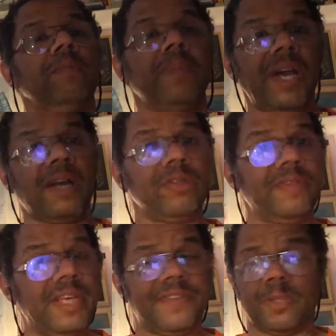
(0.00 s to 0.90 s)
But of course,
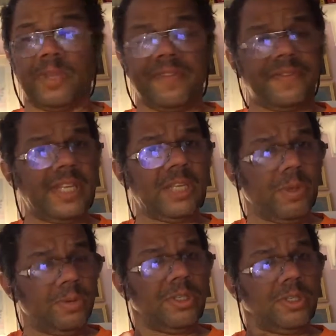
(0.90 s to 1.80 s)
if that's what you
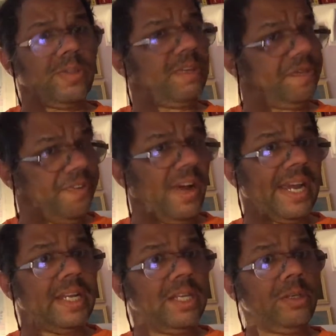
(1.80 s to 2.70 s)
want to do, then
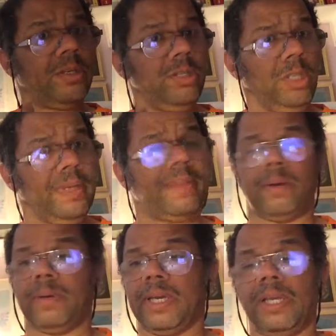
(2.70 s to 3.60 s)
fine, you can do it
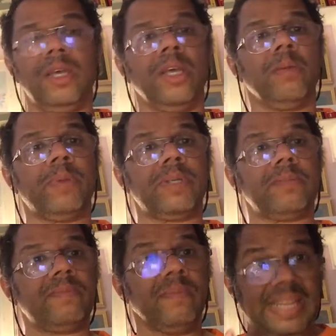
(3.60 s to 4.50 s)
that way. But
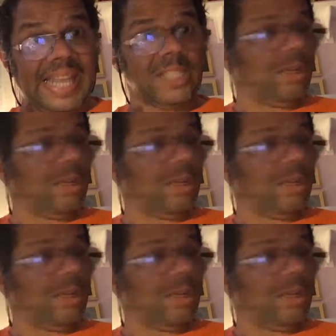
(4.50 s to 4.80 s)
that's